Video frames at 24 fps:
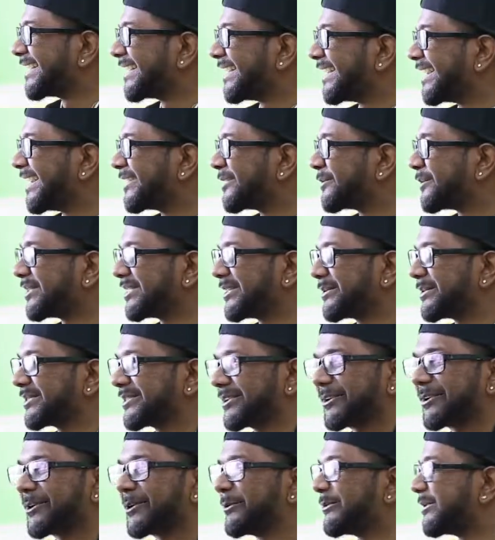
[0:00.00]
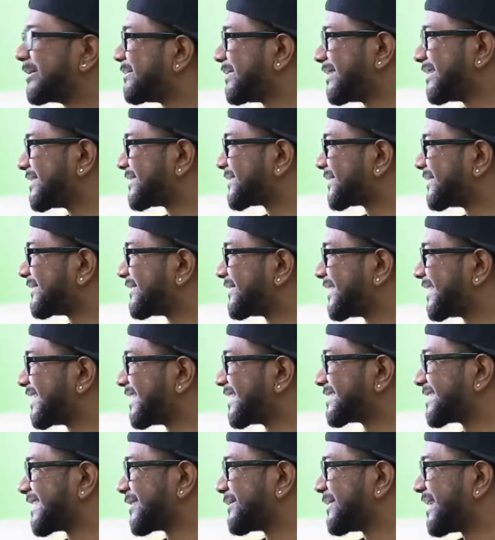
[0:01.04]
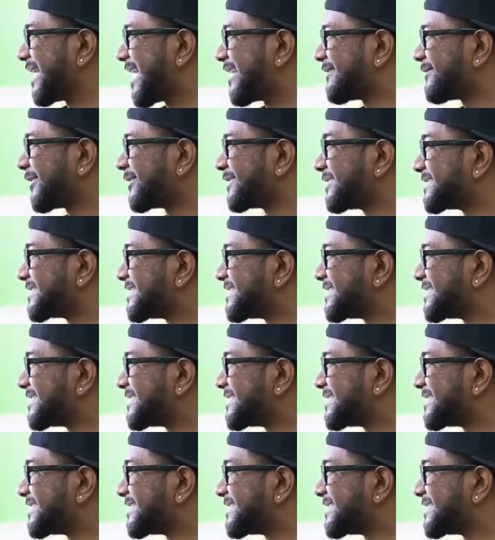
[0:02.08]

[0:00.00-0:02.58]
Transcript: Yeah, the one thing with our Caribbean sort of thing is like we have all these